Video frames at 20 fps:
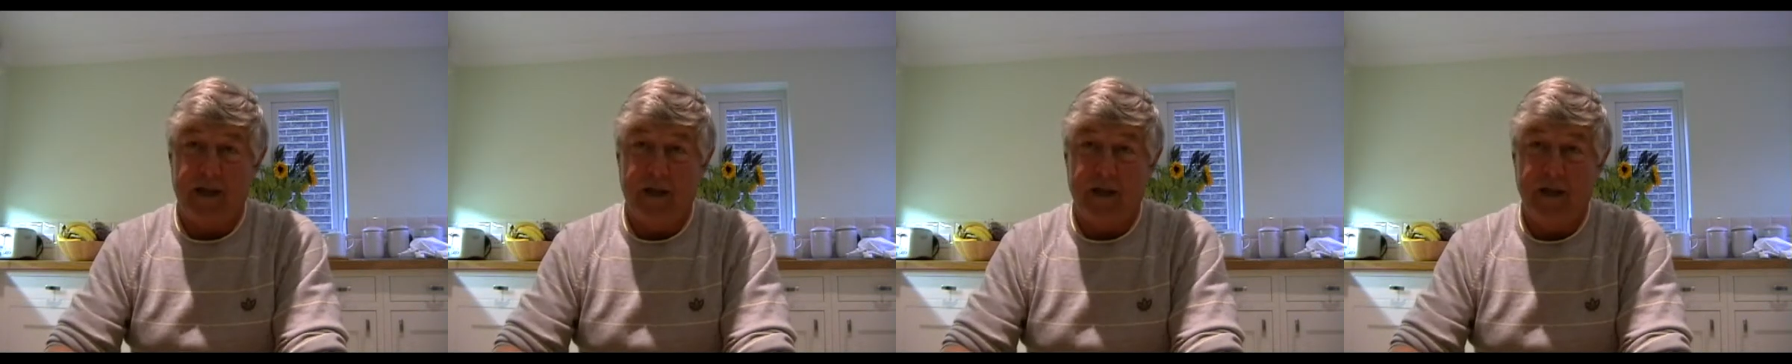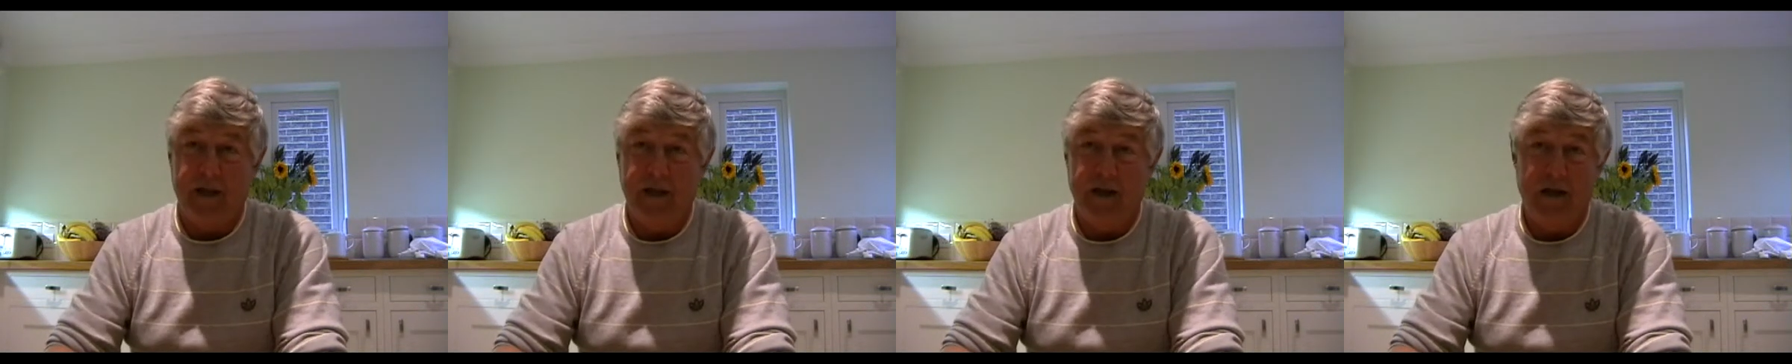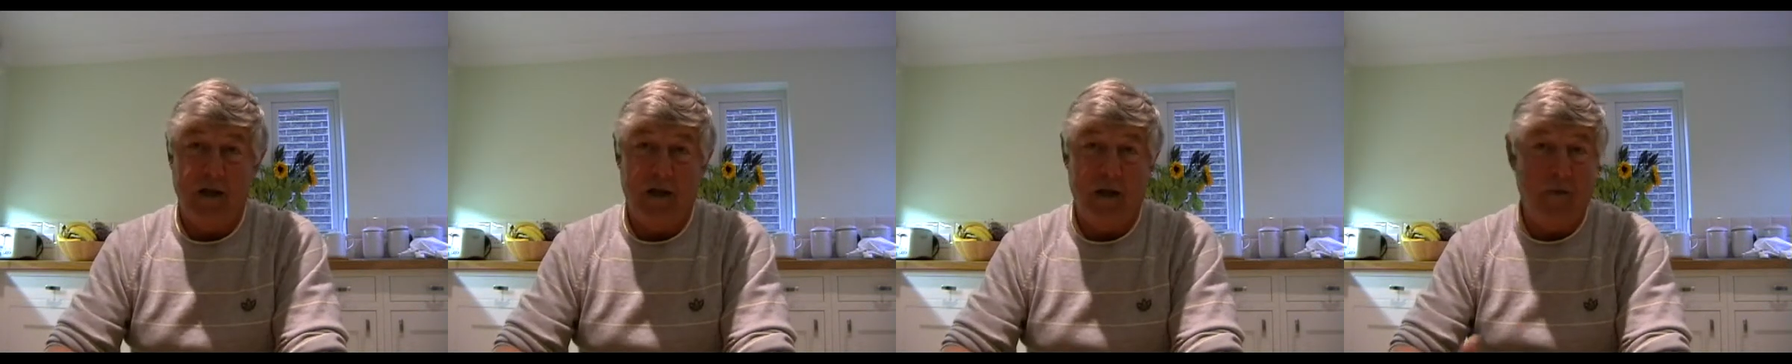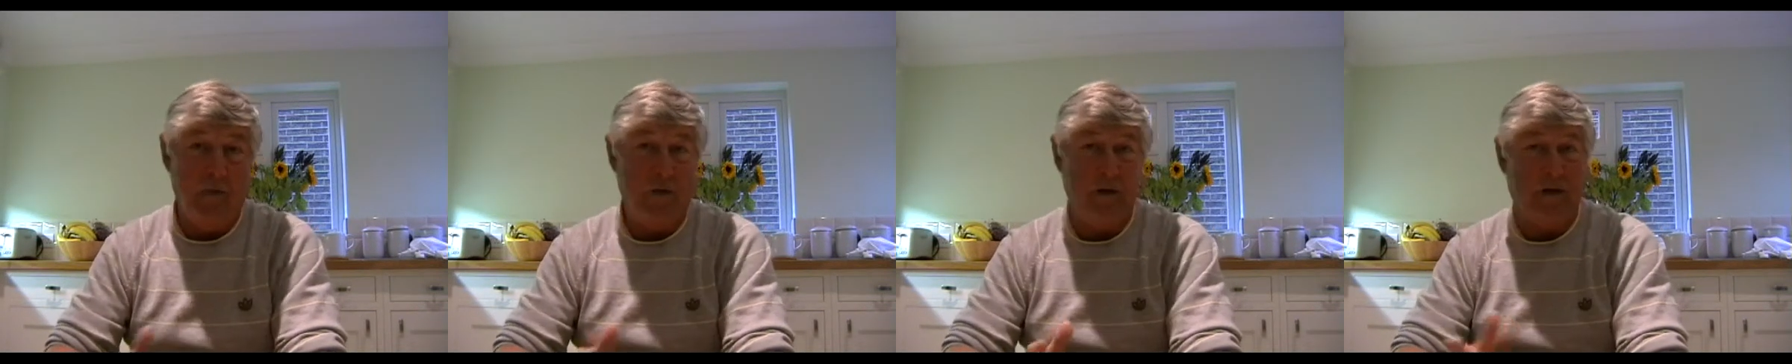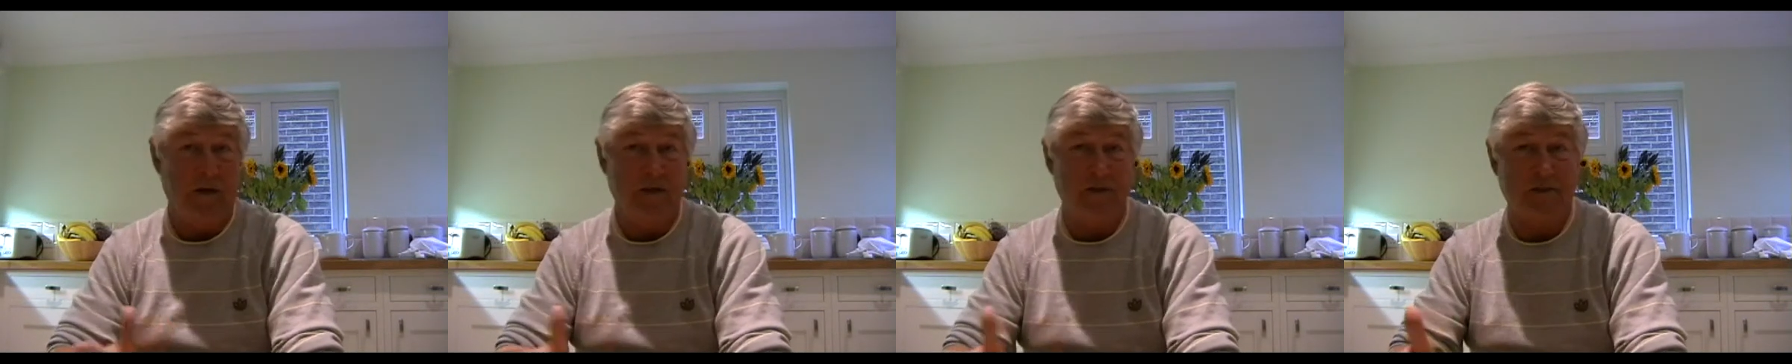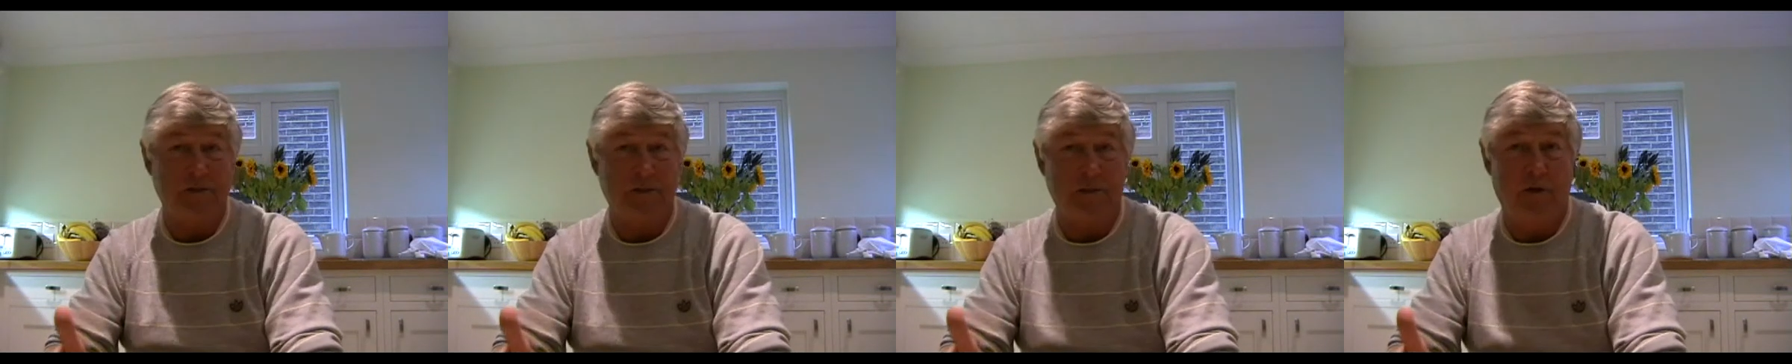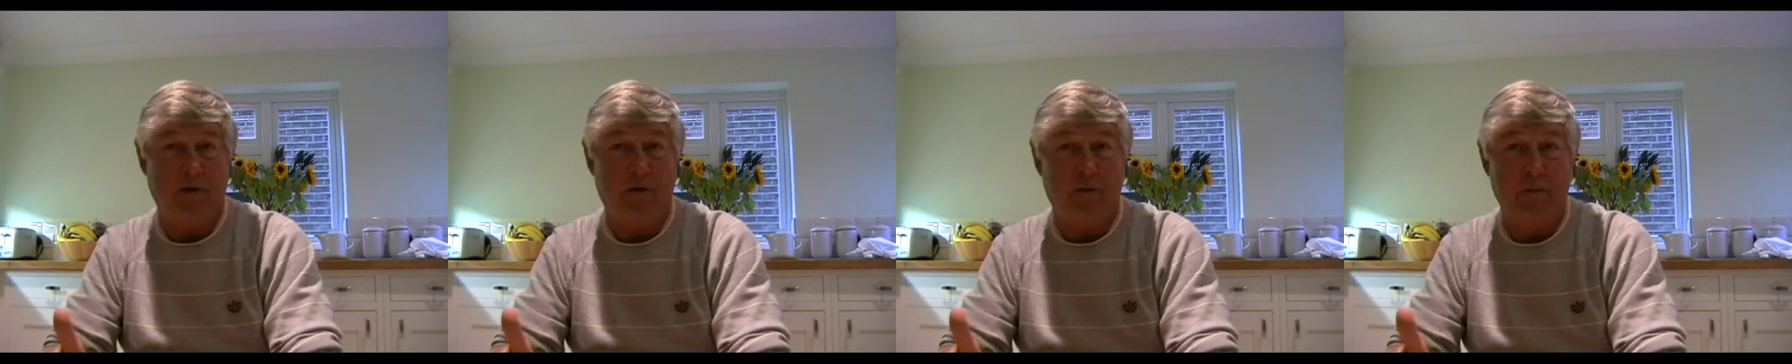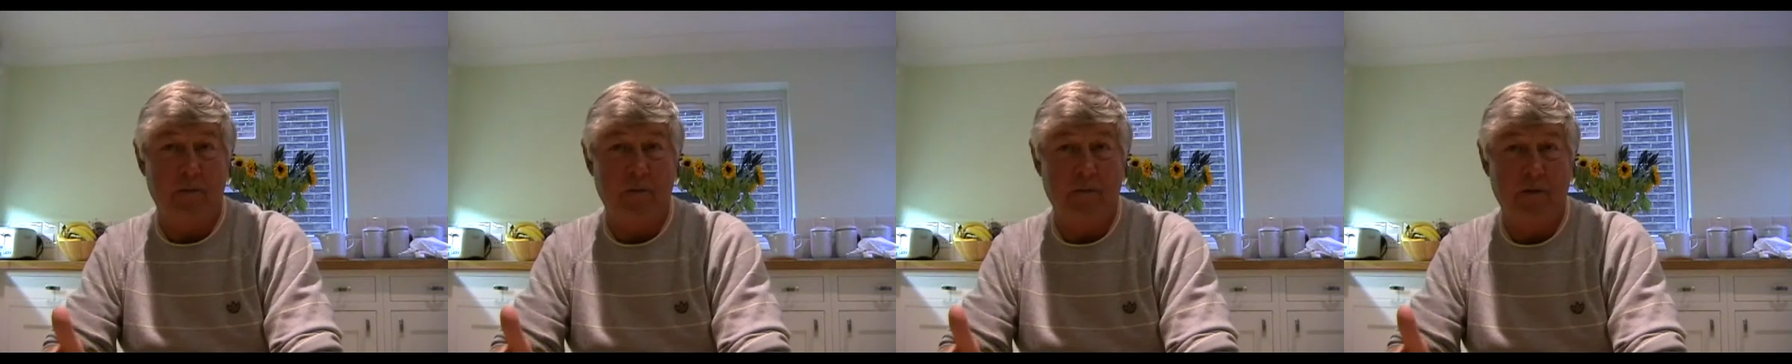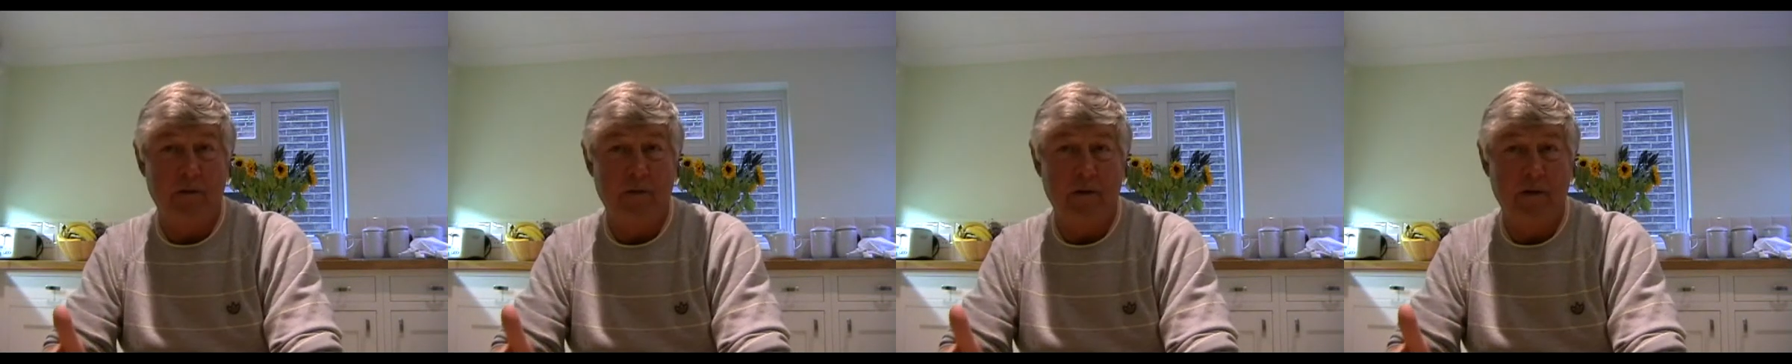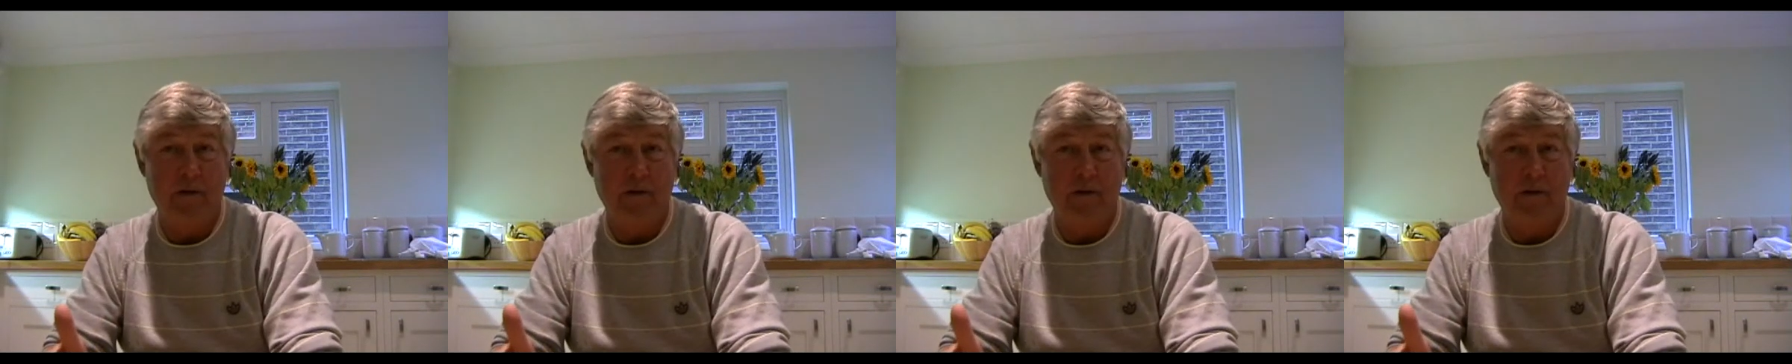there, I weren't going to stop.